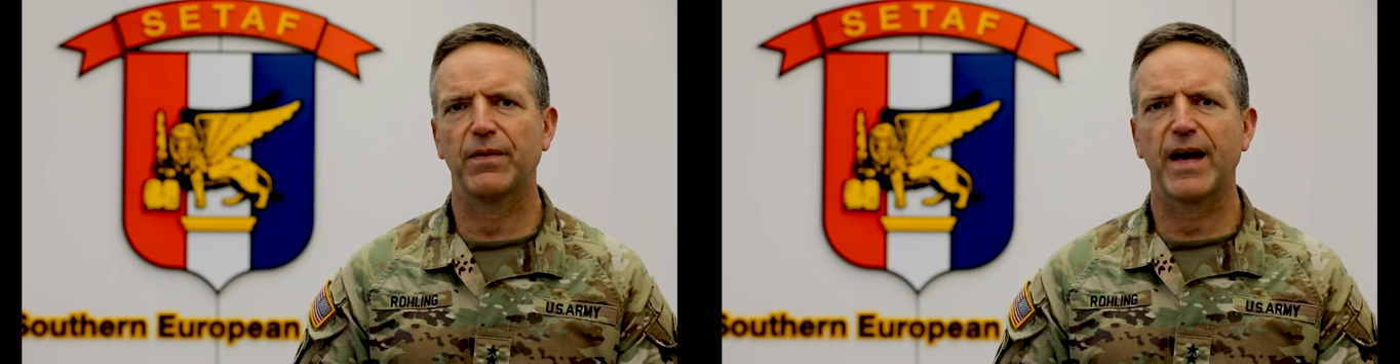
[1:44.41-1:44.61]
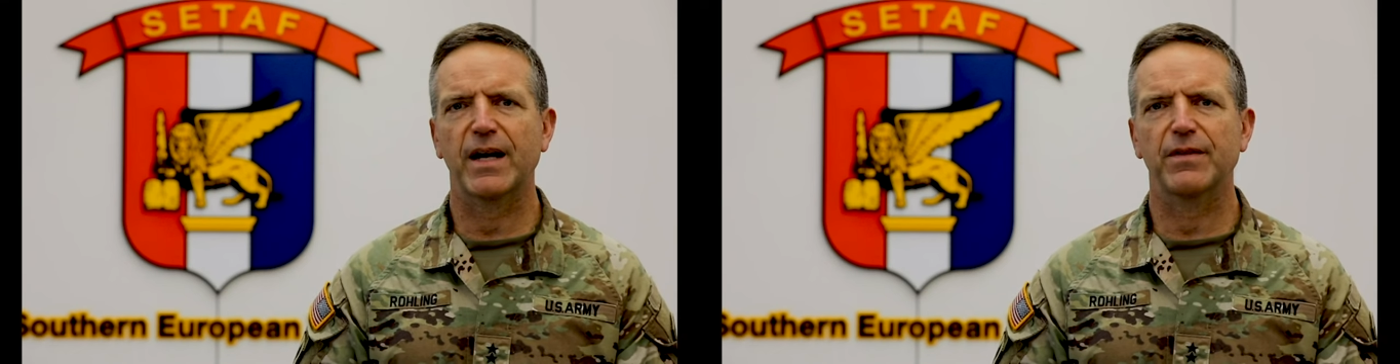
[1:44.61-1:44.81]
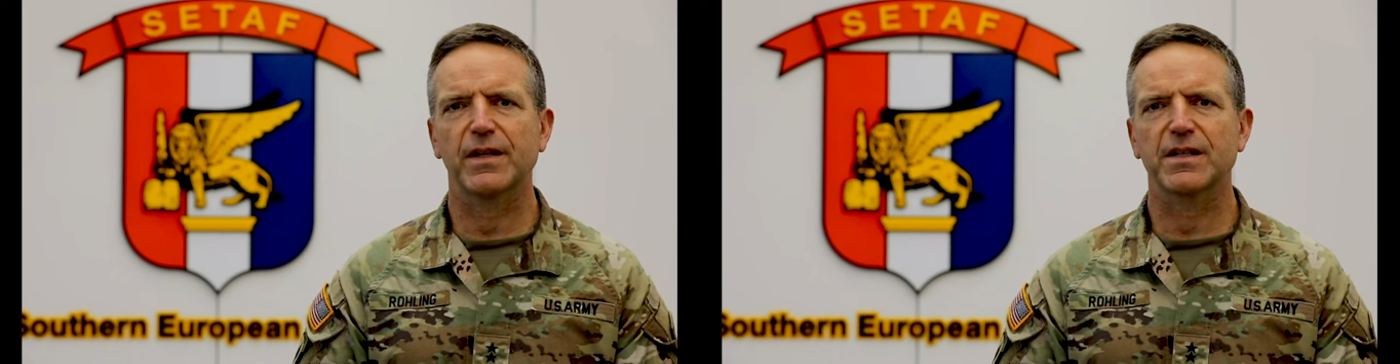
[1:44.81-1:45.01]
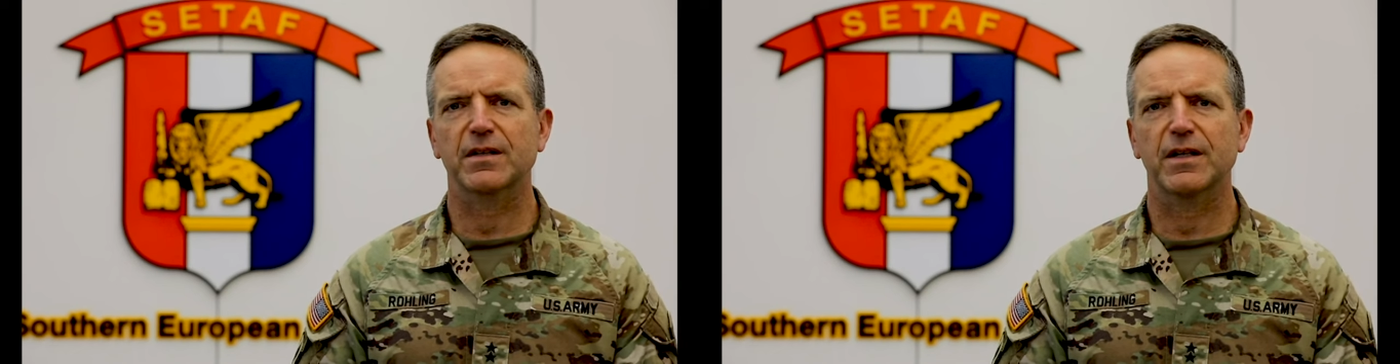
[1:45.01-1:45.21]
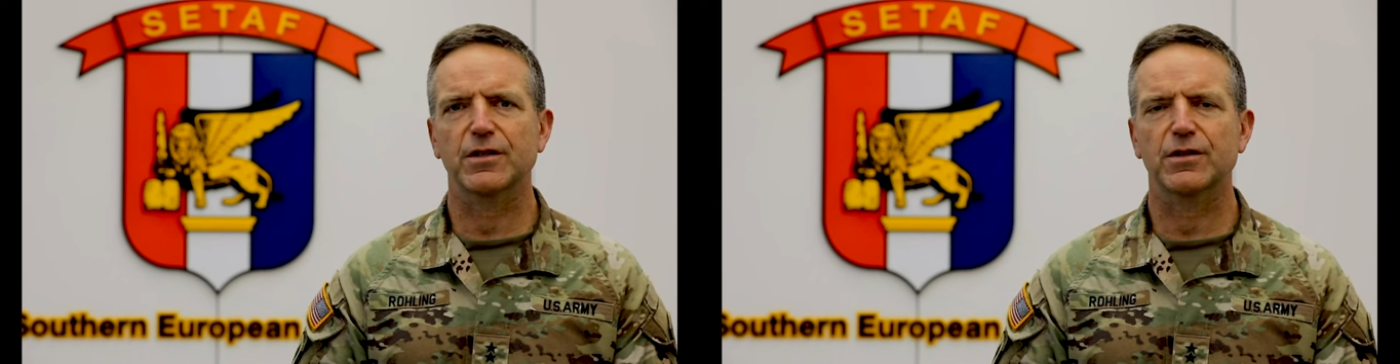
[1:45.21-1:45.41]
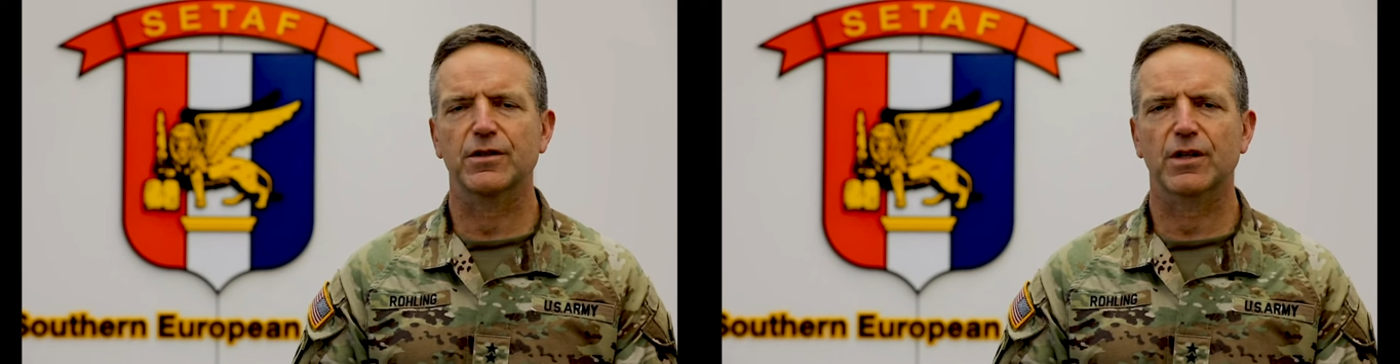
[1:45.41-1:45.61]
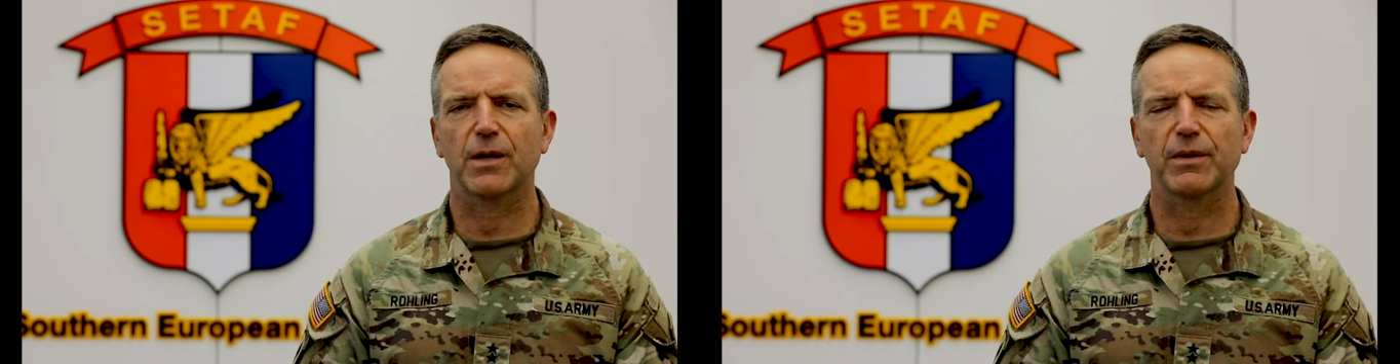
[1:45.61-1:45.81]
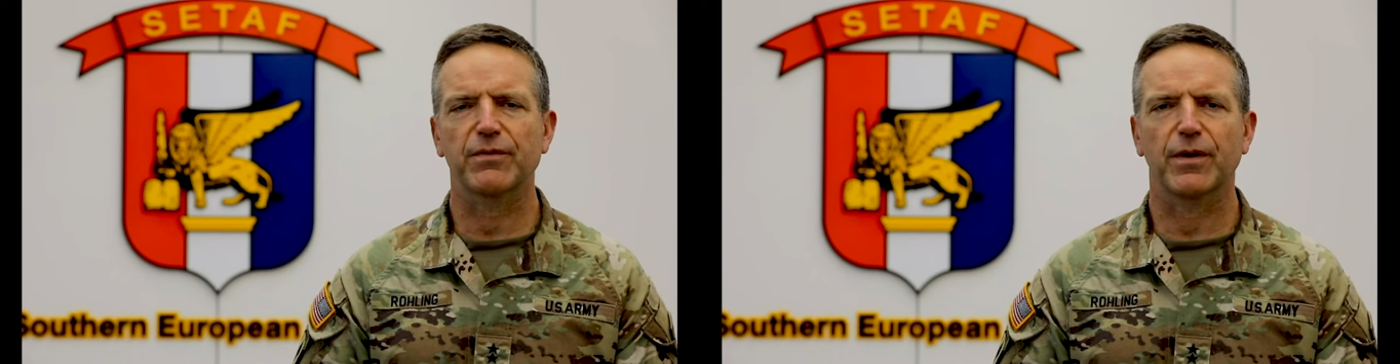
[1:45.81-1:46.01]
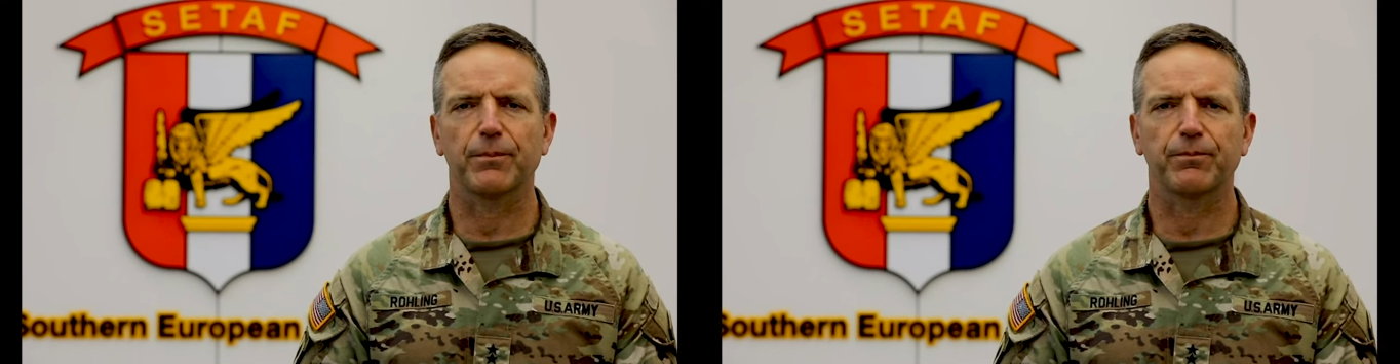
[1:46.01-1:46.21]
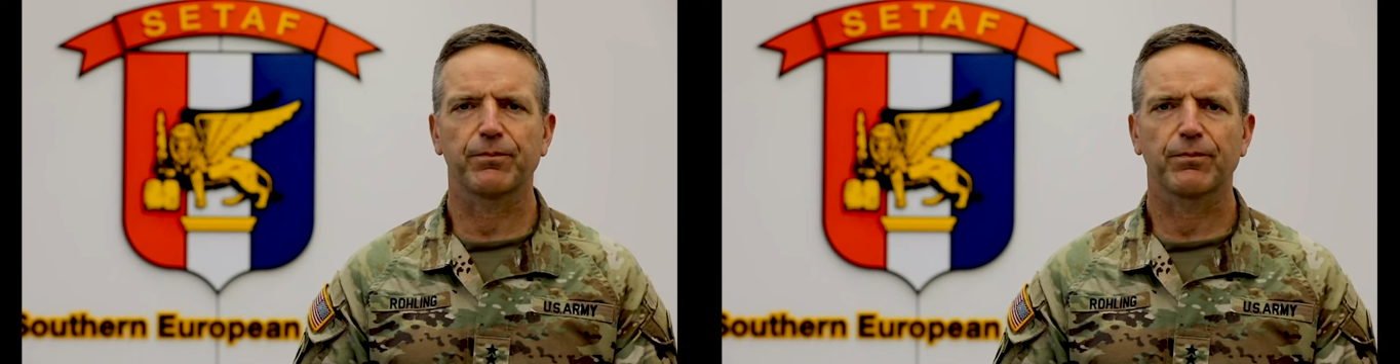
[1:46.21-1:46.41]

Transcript: and that of the installations you're coming from.